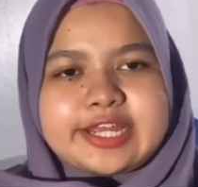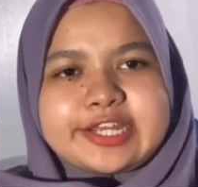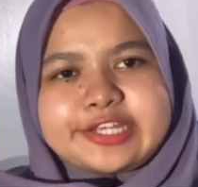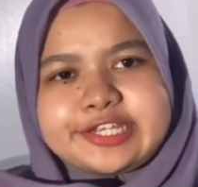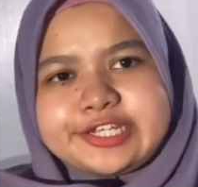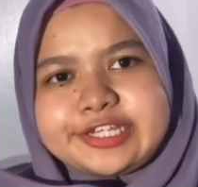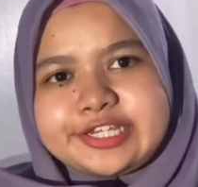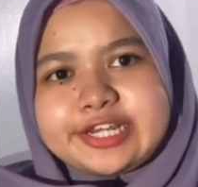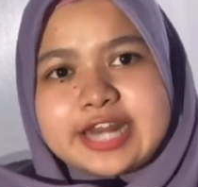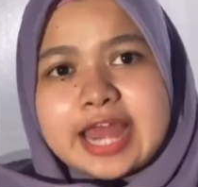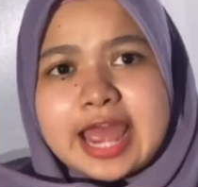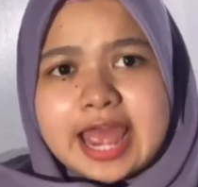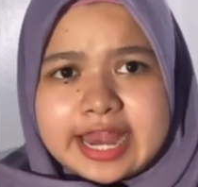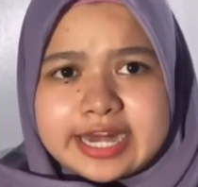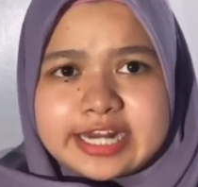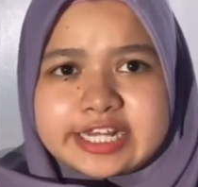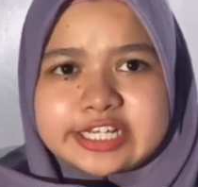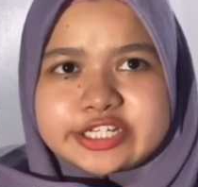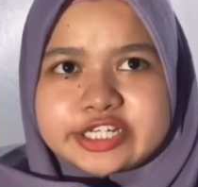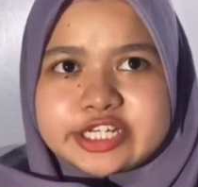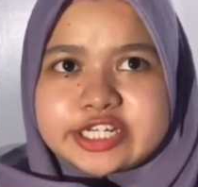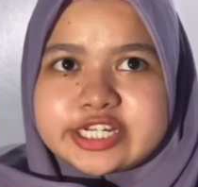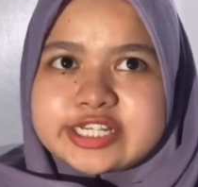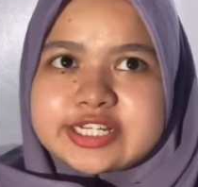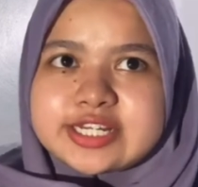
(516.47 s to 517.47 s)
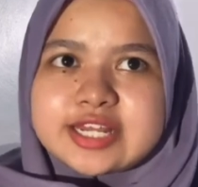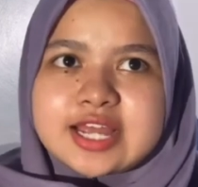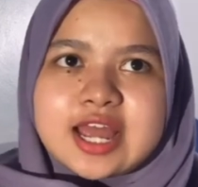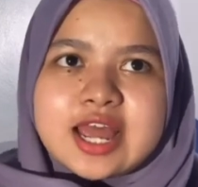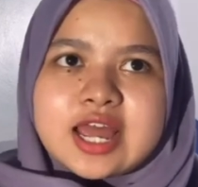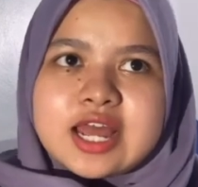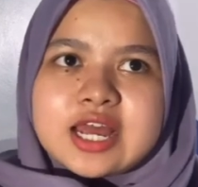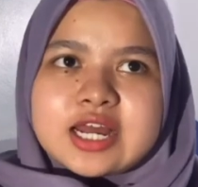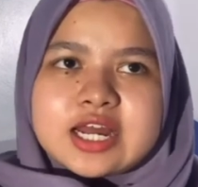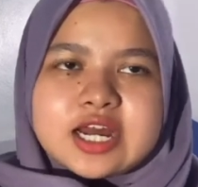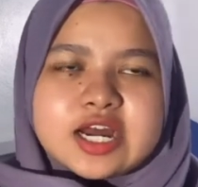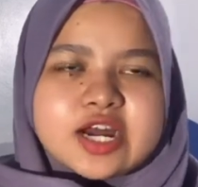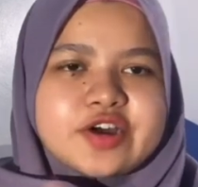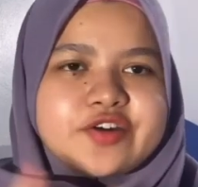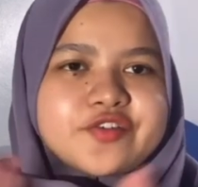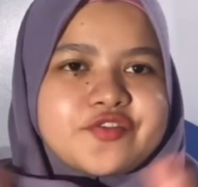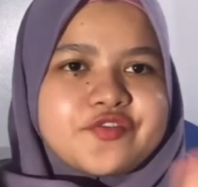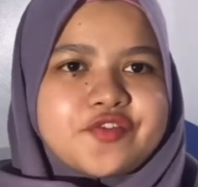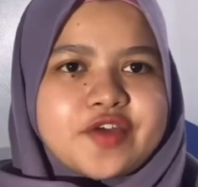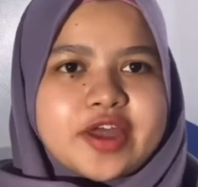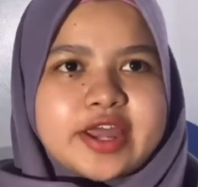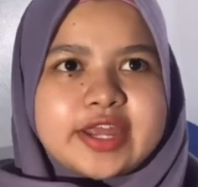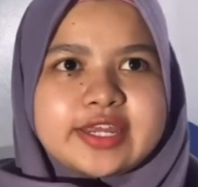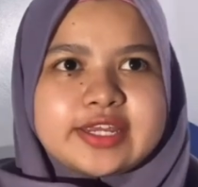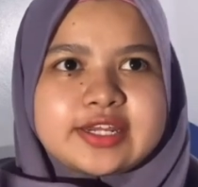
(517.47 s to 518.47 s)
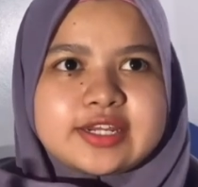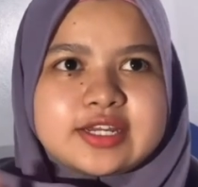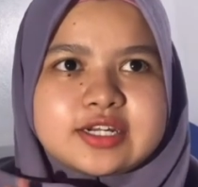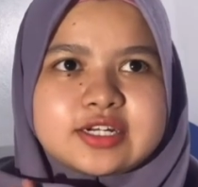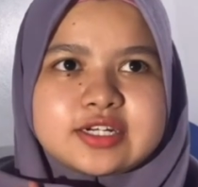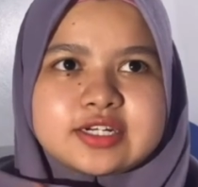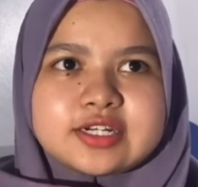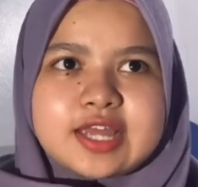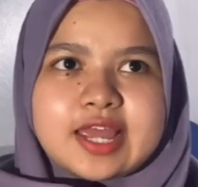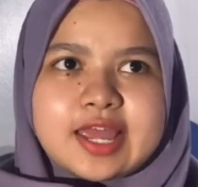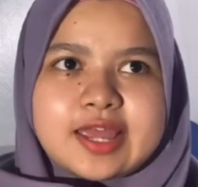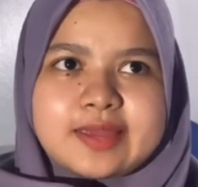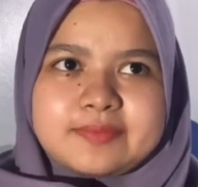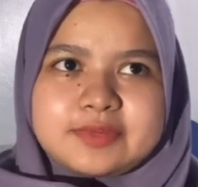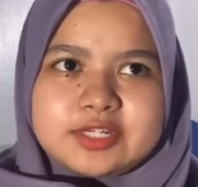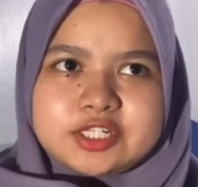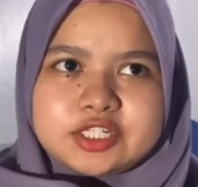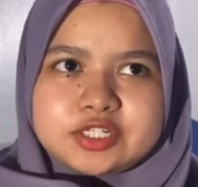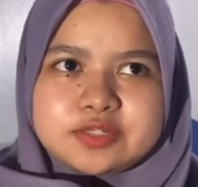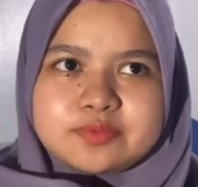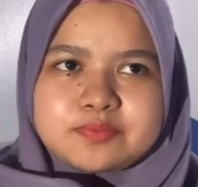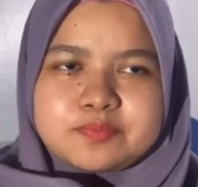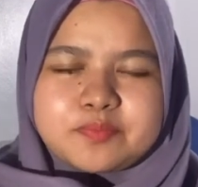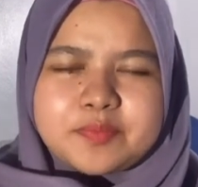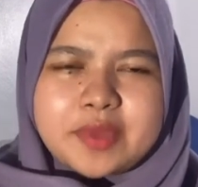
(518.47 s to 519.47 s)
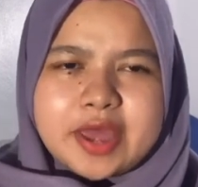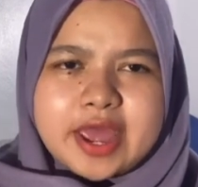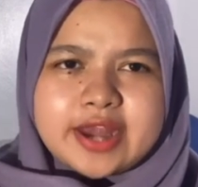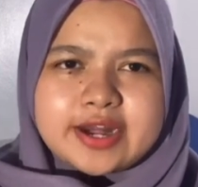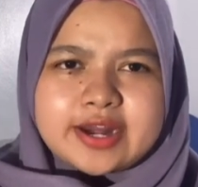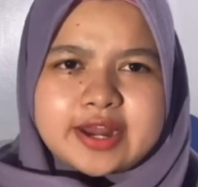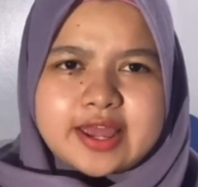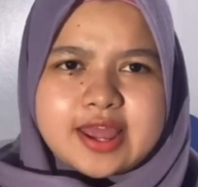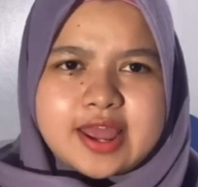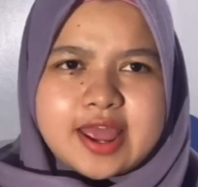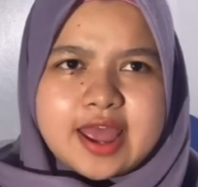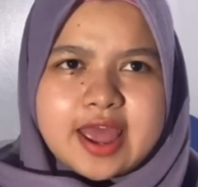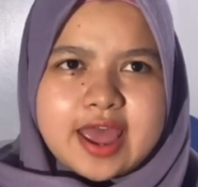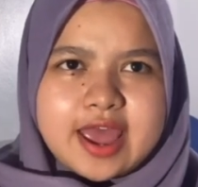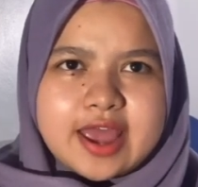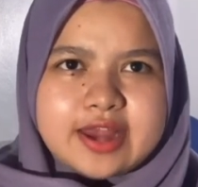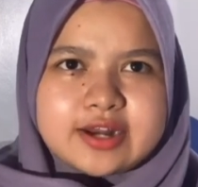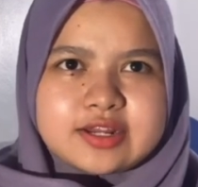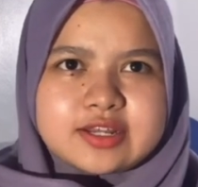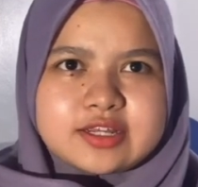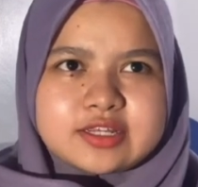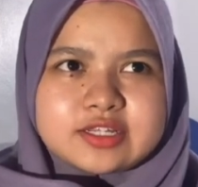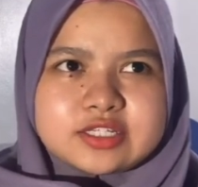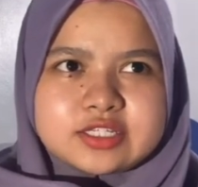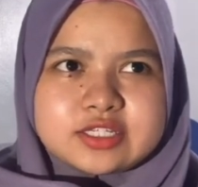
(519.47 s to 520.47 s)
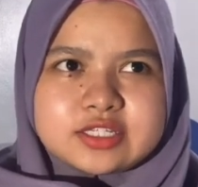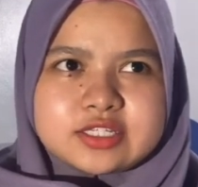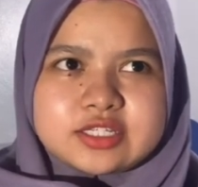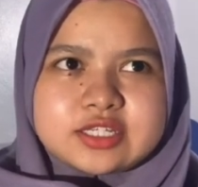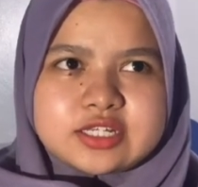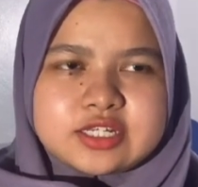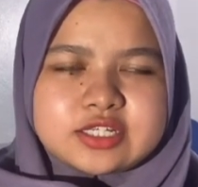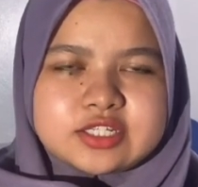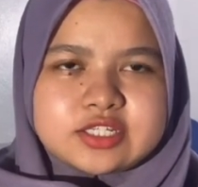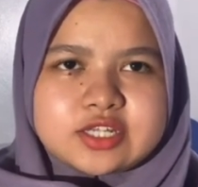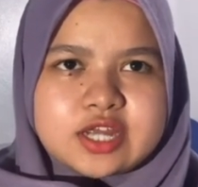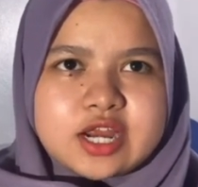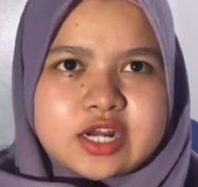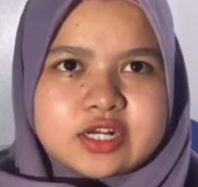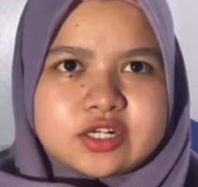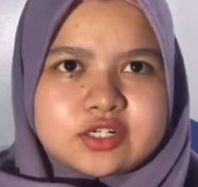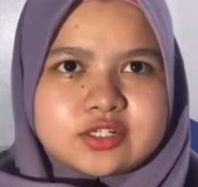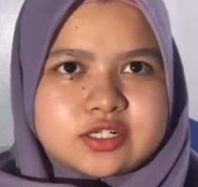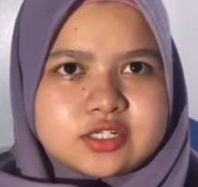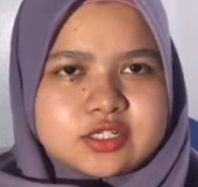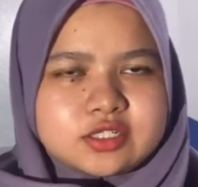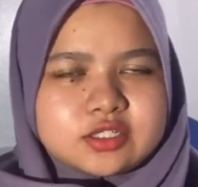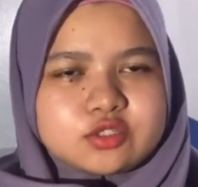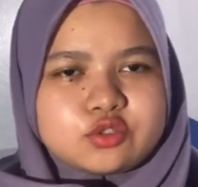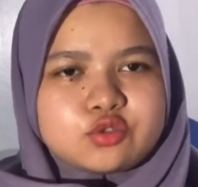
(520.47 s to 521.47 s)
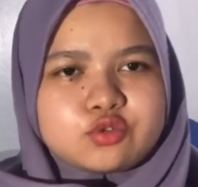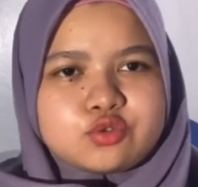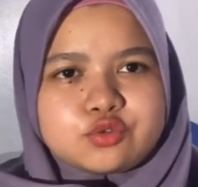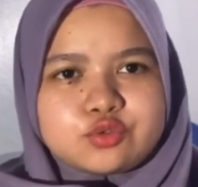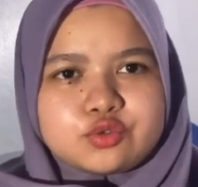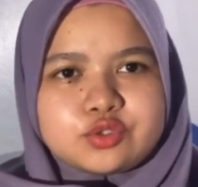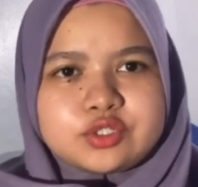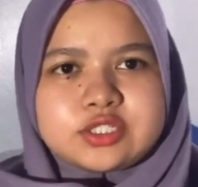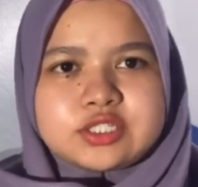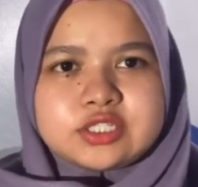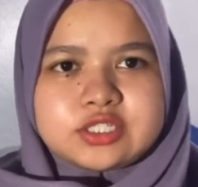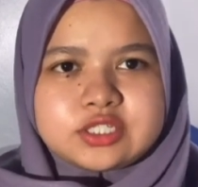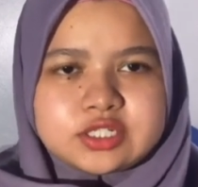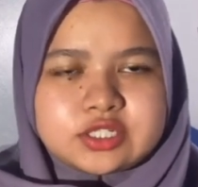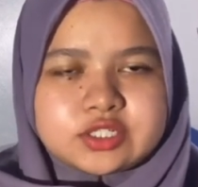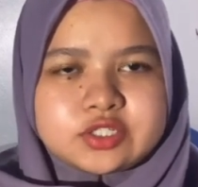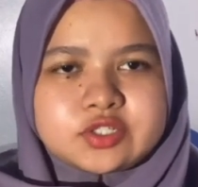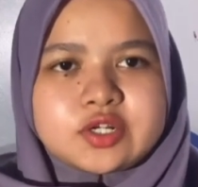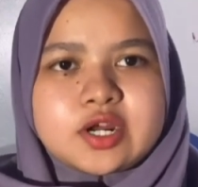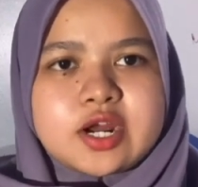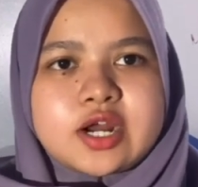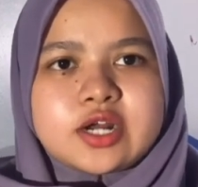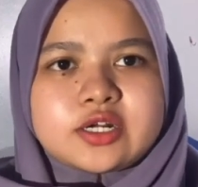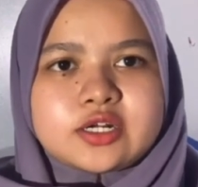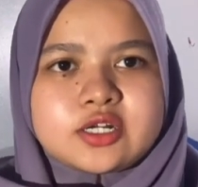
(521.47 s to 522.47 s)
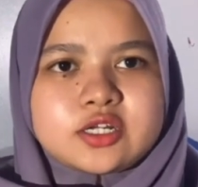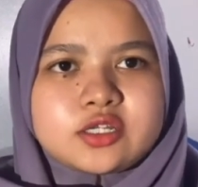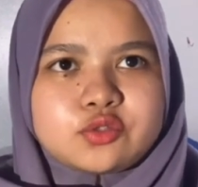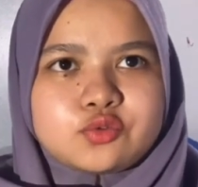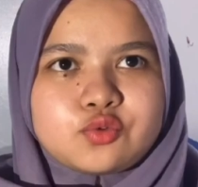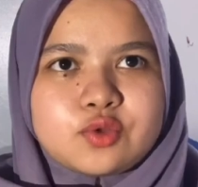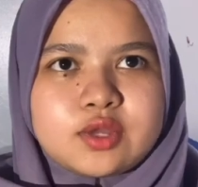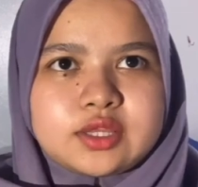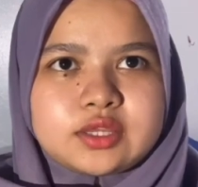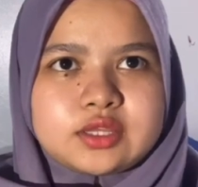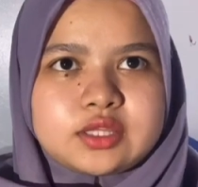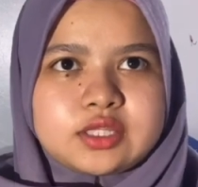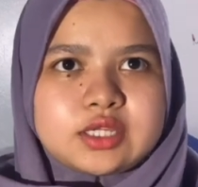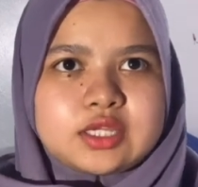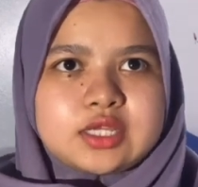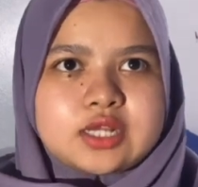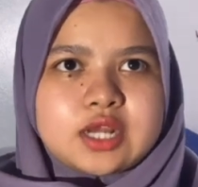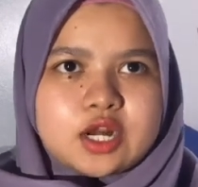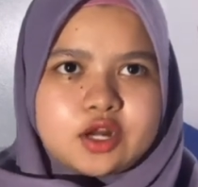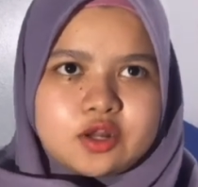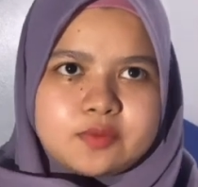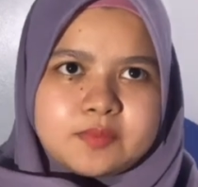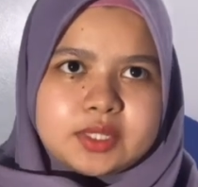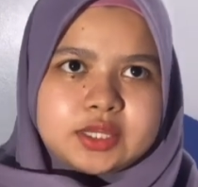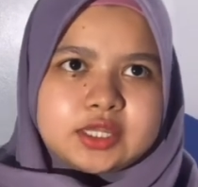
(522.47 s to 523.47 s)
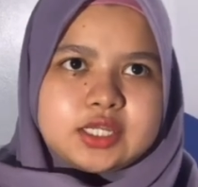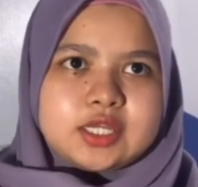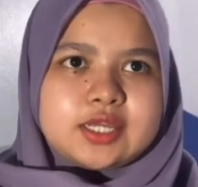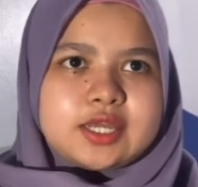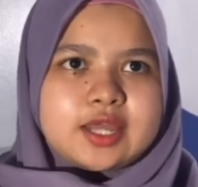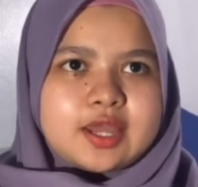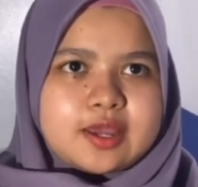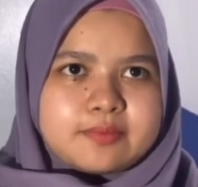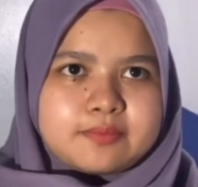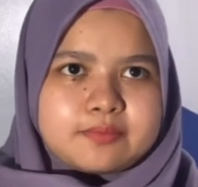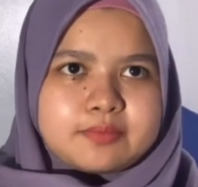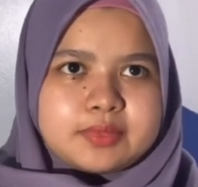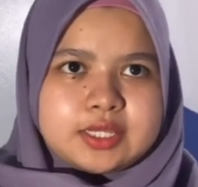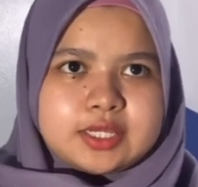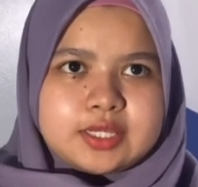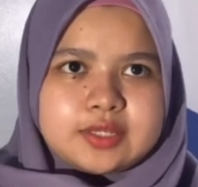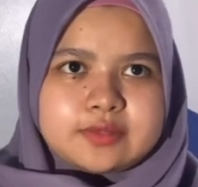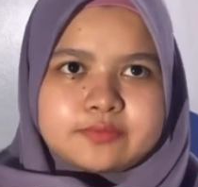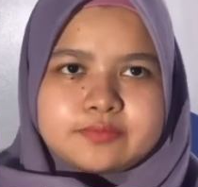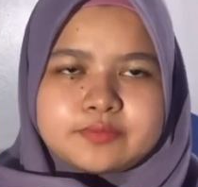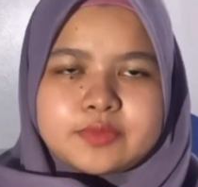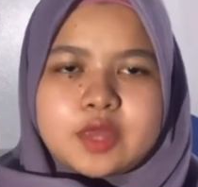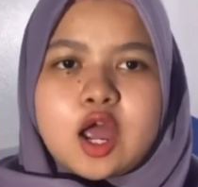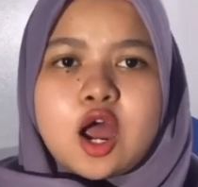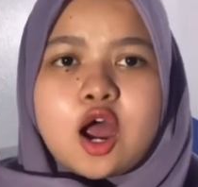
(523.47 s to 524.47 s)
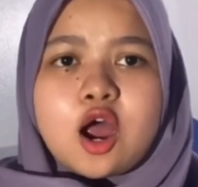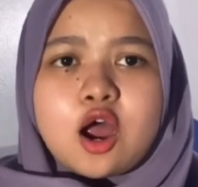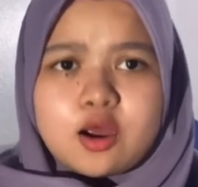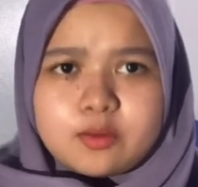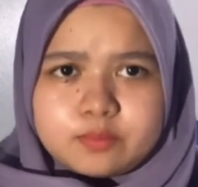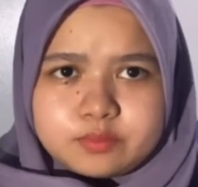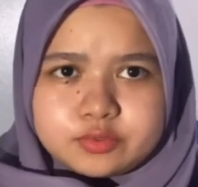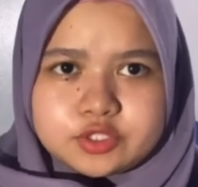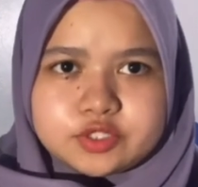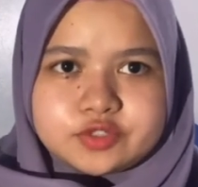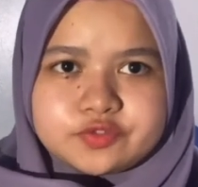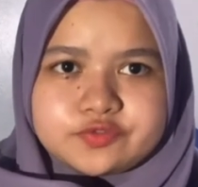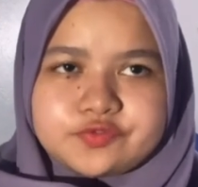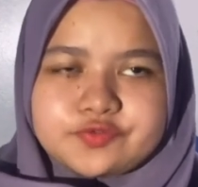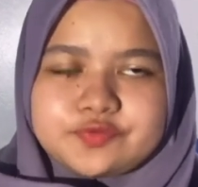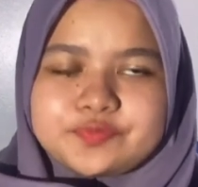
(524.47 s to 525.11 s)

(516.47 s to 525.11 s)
In addition, a faint emission band at 600 to 620 nanometer can be observed.